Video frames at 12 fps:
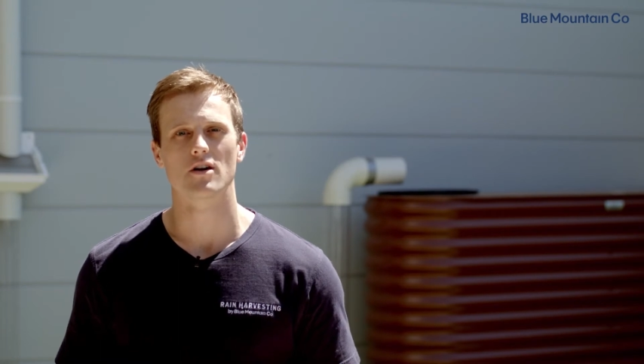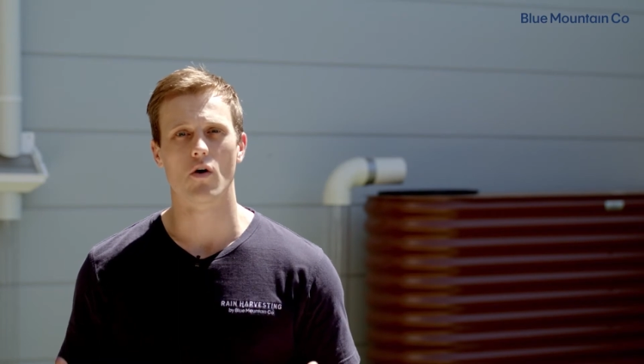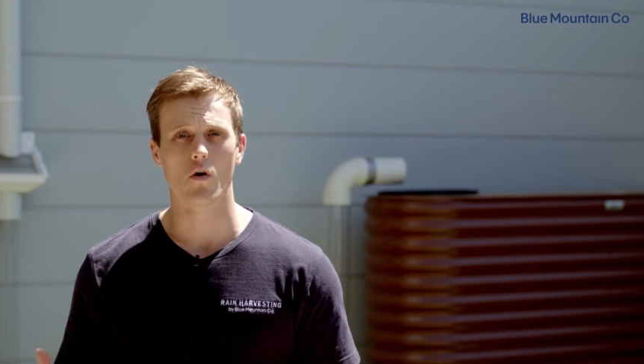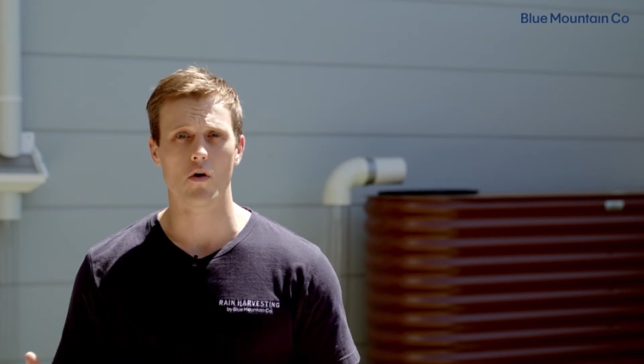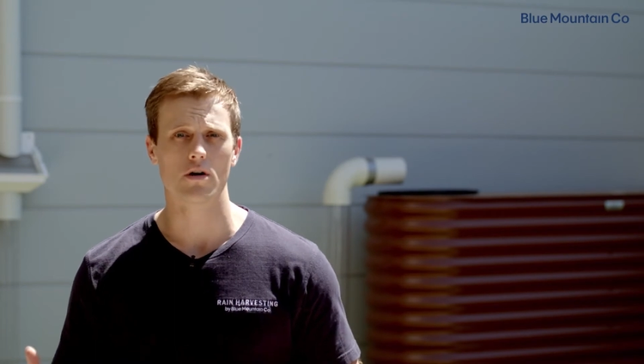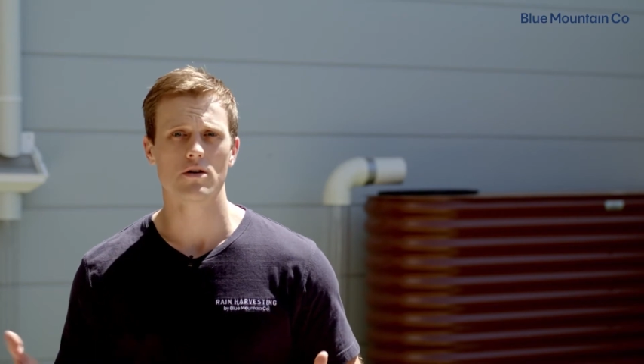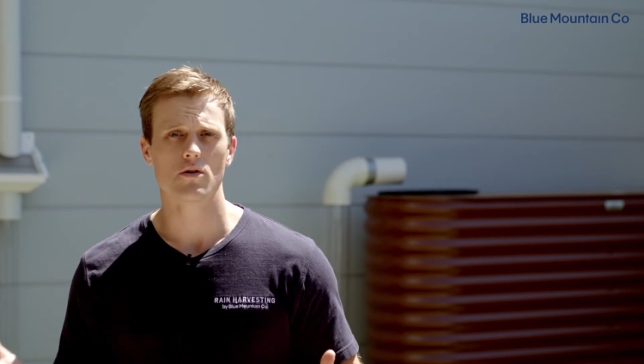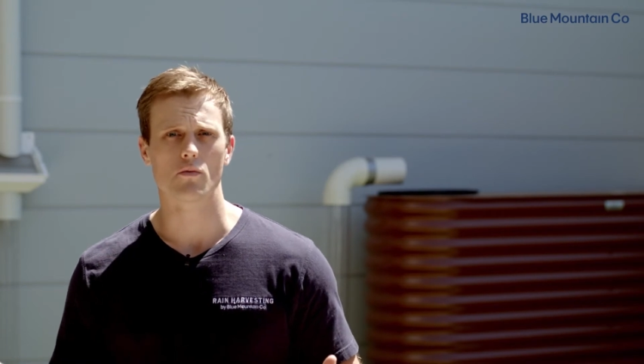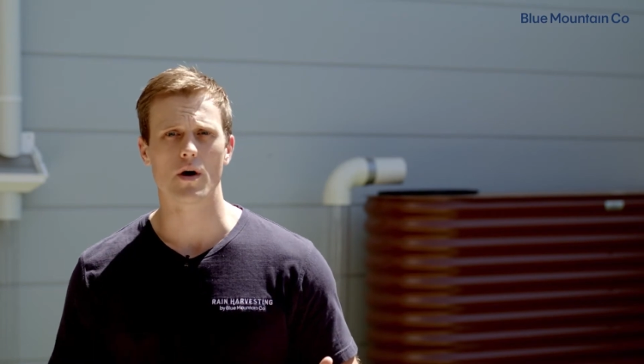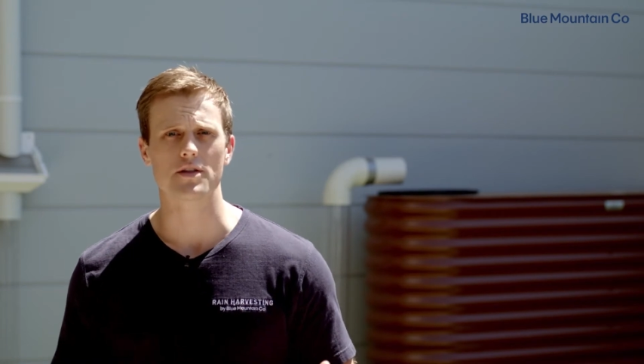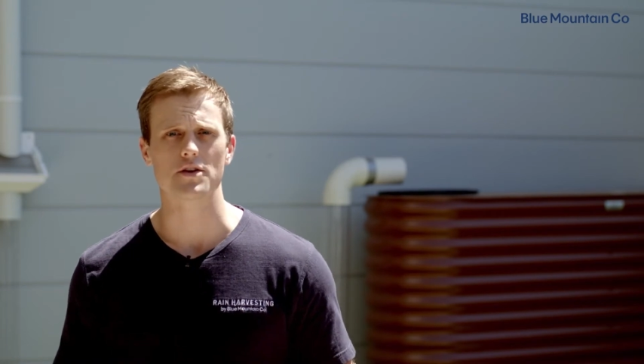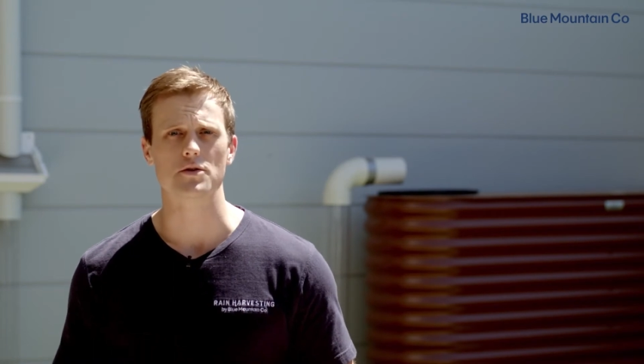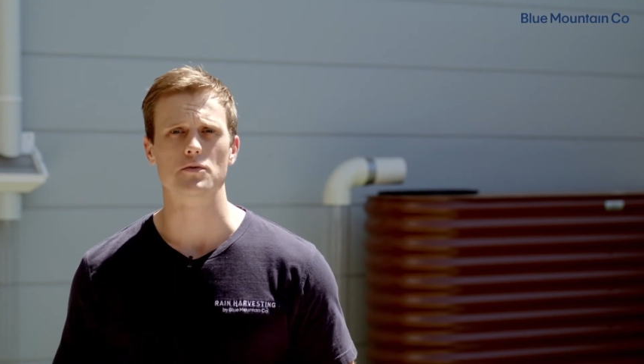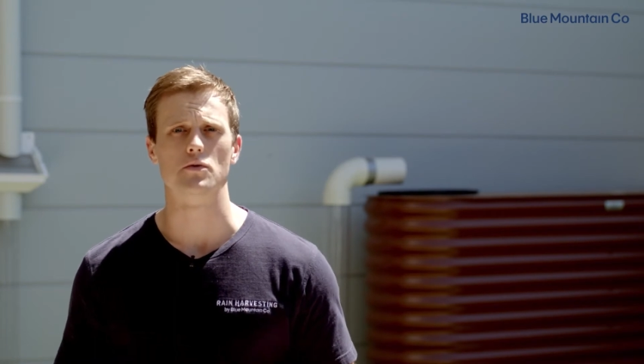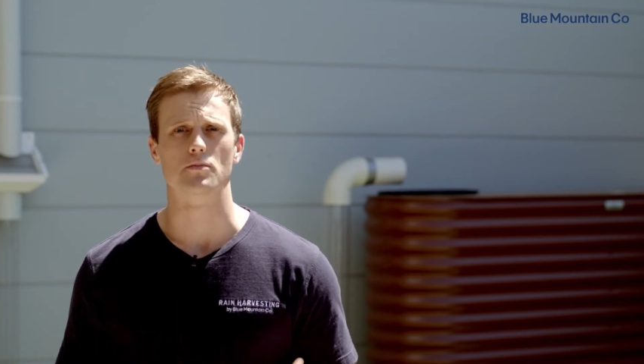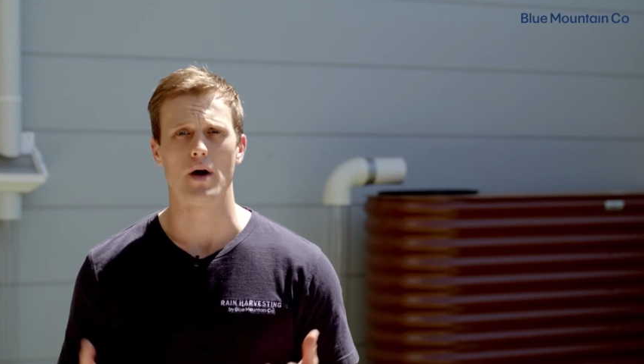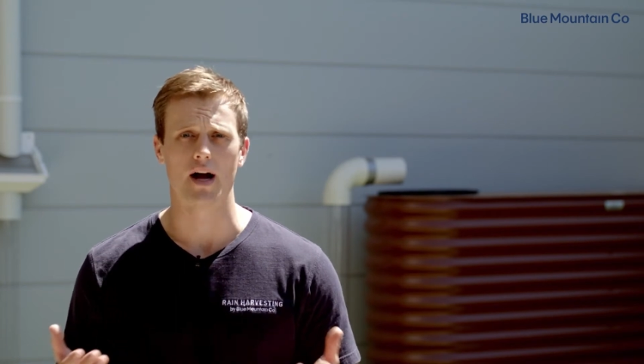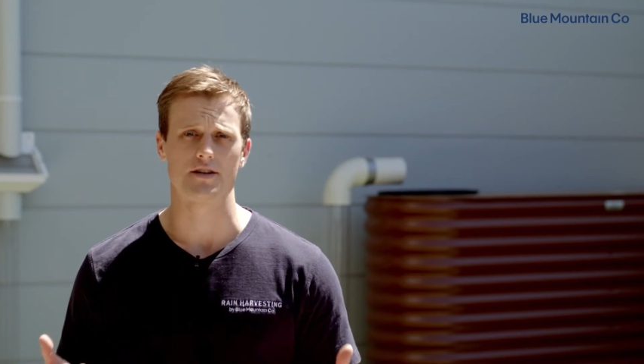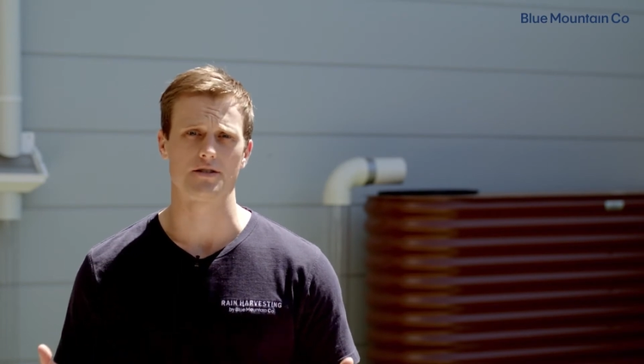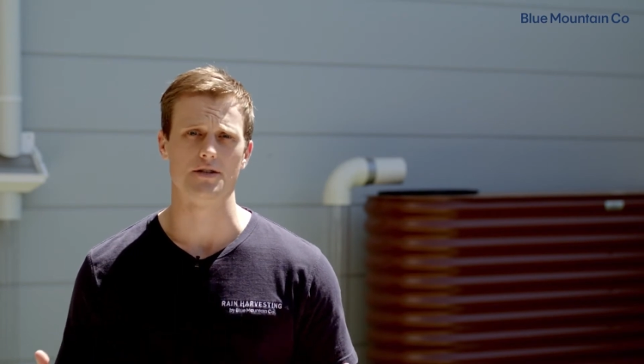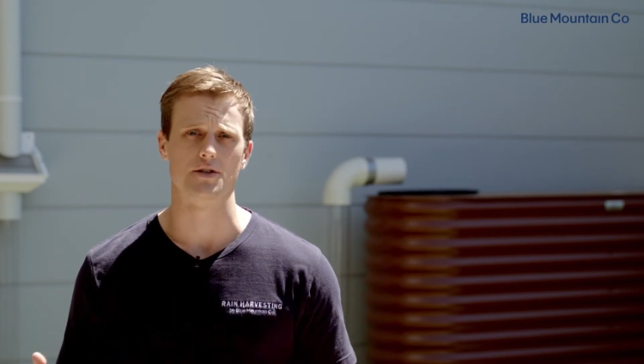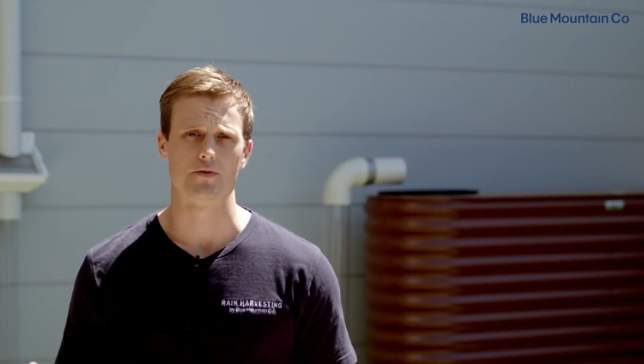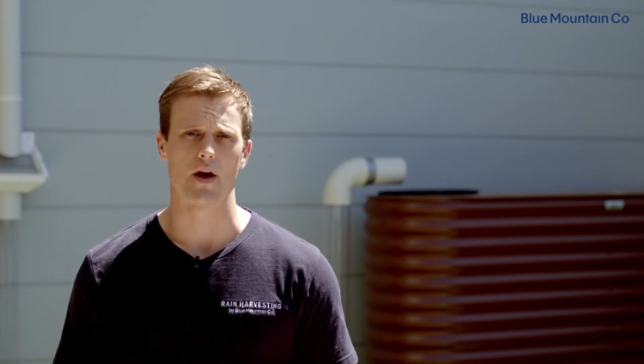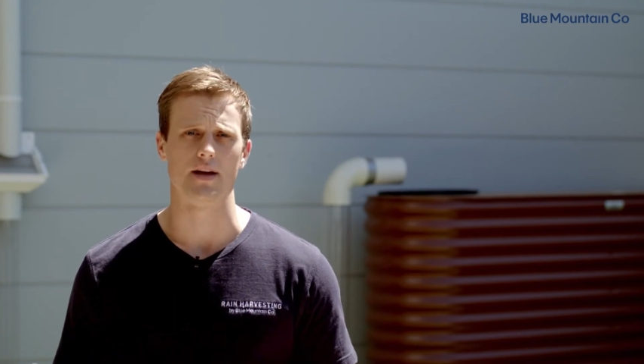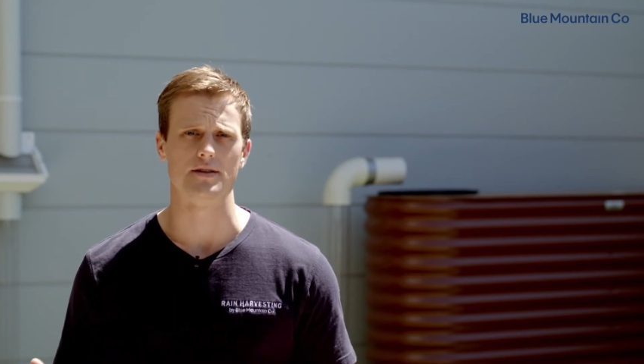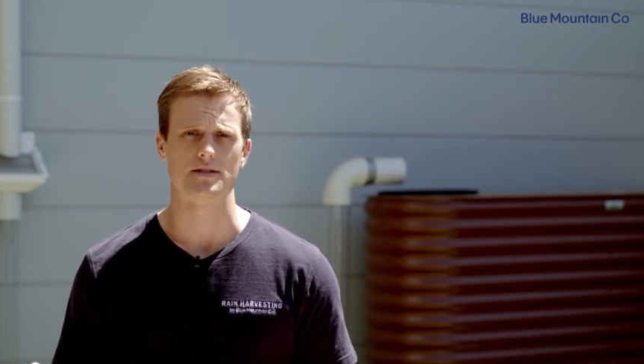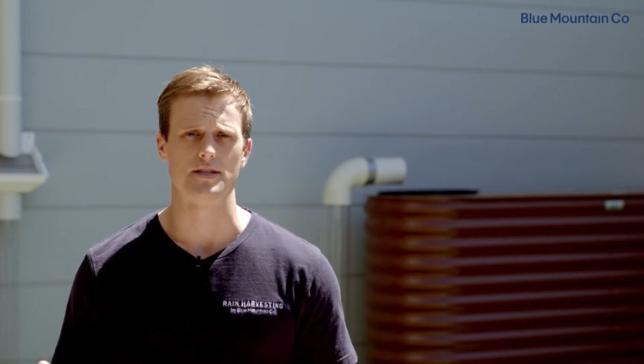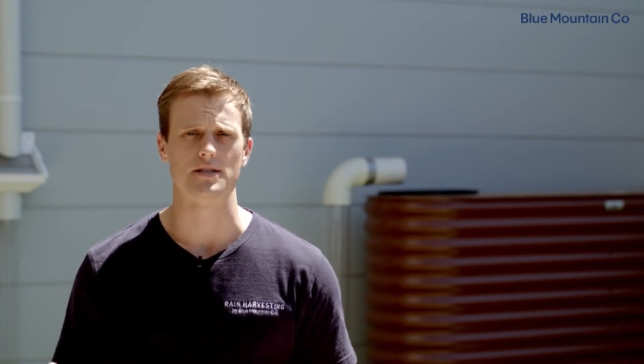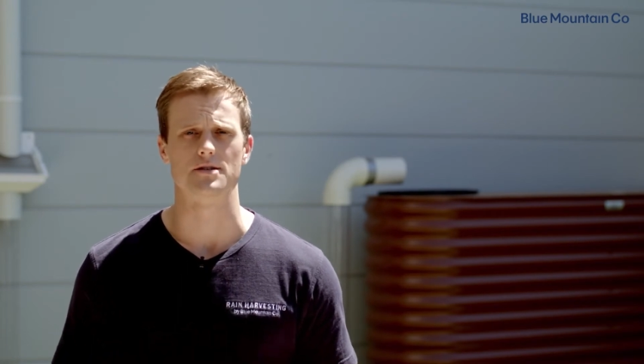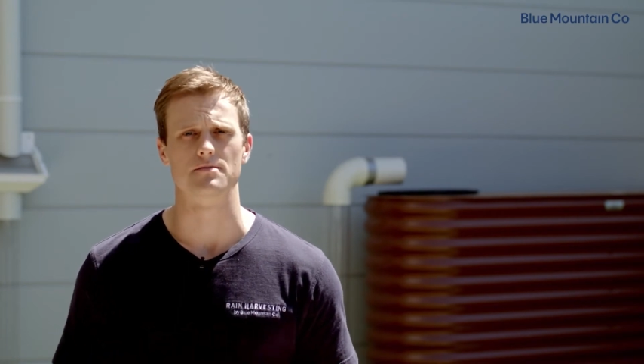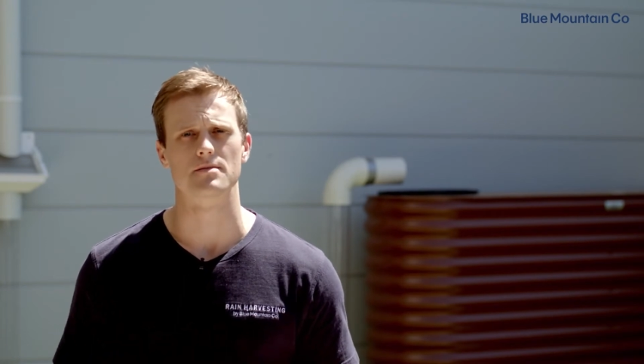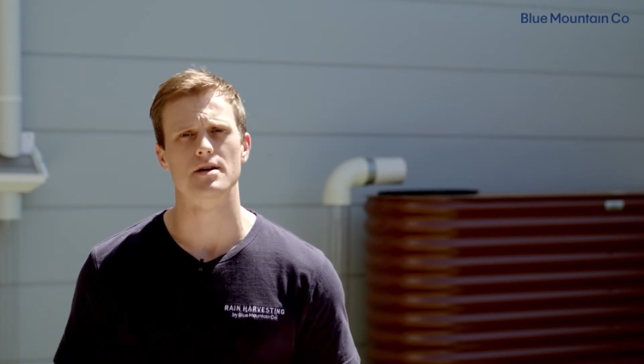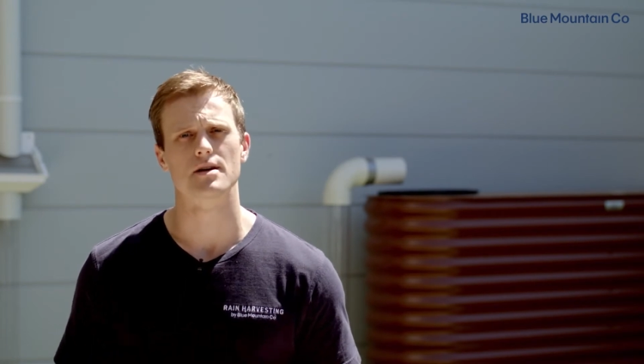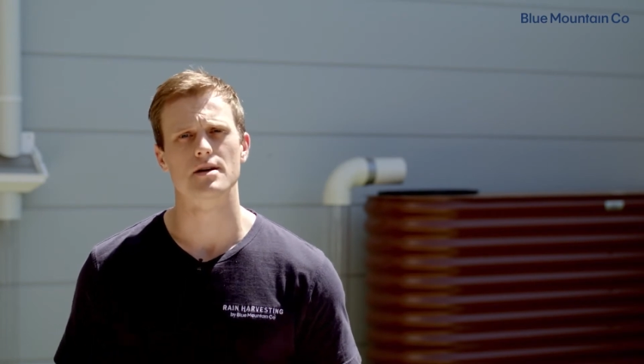or whether you will partially drain the system.